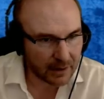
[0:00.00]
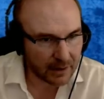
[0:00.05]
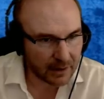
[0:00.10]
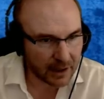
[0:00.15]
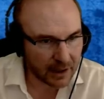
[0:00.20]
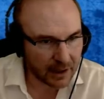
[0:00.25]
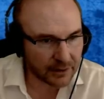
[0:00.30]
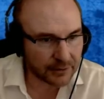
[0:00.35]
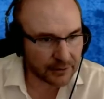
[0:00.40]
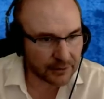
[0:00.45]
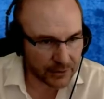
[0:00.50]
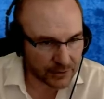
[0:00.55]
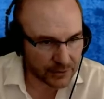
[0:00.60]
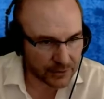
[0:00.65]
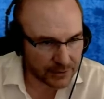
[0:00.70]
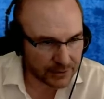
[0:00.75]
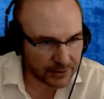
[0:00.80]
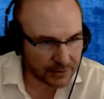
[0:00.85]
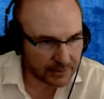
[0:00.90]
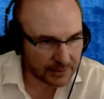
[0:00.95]
other
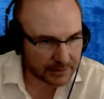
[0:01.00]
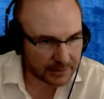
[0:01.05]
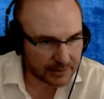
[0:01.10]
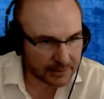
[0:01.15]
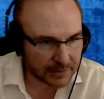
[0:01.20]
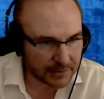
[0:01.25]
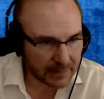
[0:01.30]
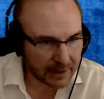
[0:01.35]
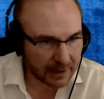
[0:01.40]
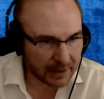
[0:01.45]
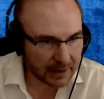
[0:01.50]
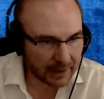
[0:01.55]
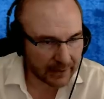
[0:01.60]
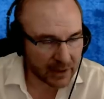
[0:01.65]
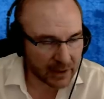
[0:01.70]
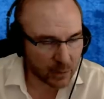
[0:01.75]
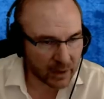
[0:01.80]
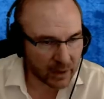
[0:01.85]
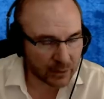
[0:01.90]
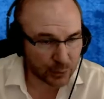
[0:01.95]
foods, and
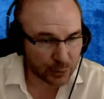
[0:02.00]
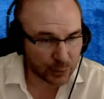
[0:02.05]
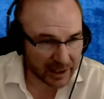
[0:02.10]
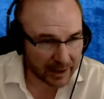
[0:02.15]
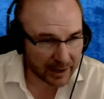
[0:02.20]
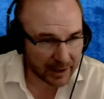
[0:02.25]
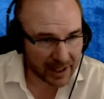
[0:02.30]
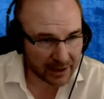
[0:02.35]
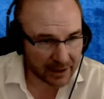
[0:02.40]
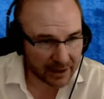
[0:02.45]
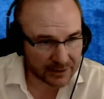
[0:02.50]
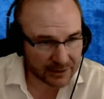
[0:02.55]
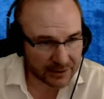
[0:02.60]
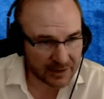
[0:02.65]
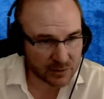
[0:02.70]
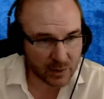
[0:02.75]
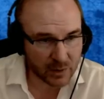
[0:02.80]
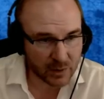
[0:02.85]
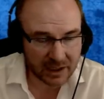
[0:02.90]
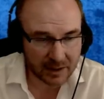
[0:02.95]
that what really matters
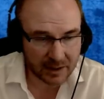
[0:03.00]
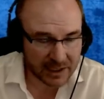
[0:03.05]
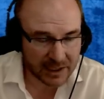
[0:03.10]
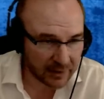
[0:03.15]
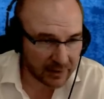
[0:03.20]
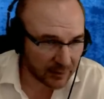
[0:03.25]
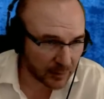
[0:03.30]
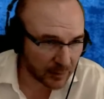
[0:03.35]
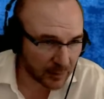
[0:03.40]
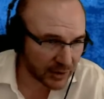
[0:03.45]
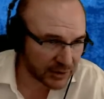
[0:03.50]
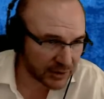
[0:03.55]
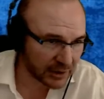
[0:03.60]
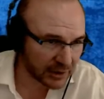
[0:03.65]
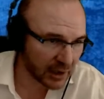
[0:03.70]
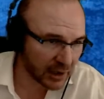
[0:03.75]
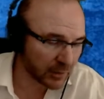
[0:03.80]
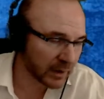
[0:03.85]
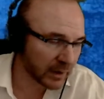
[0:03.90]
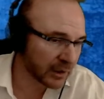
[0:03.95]
is what comes out of a person,
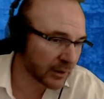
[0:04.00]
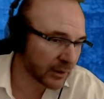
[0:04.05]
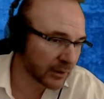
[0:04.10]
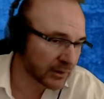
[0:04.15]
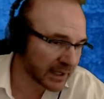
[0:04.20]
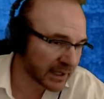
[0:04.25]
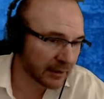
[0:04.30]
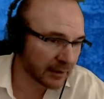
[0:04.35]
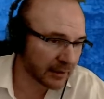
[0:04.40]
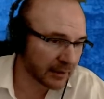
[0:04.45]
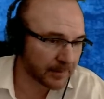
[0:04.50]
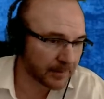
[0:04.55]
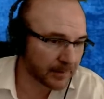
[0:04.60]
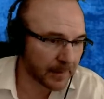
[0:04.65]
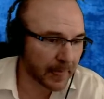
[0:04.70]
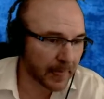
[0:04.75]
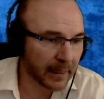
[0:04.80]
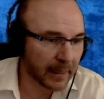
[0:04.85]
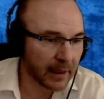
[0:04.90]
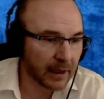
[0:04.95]
not what goes into them.
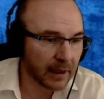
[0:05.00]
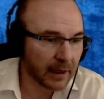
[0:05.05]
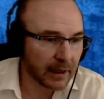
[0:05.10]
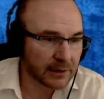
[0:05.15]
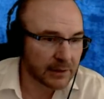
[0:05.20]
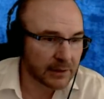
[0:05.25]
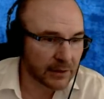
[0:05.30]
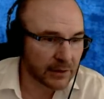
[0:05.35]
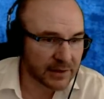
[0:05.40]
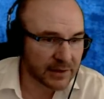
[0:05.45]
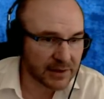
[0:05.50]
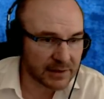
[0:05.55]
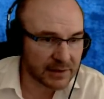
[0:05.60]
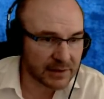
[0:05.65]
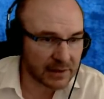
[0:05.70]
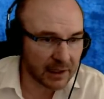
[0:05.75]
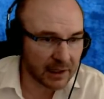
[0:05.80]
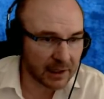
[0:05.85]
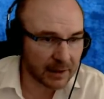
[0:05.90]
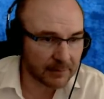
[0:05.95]
So this
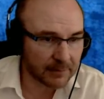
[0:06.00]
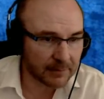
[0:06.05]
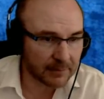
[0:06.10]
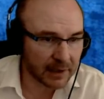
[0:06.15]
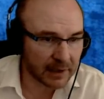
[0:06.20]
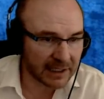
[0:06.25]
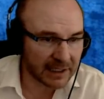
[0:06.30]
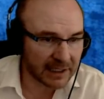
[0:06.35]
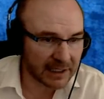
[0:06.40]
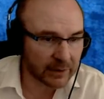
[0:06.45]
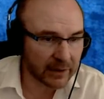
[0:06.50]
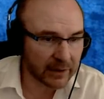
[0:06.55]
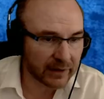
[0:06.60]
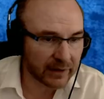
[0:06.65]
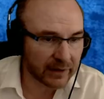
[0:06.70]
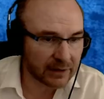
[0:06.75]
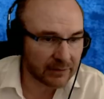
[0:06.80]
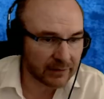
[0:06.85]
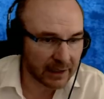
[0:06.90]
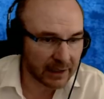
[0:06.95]
is a, a
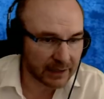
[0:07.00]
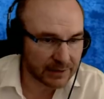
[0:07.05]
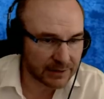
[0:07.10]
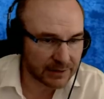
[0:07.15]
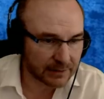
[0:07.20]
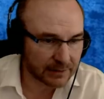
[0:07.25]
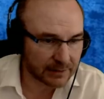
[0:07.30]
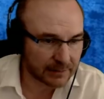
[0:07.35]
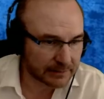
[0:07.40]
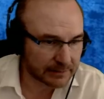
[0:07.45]
literary device.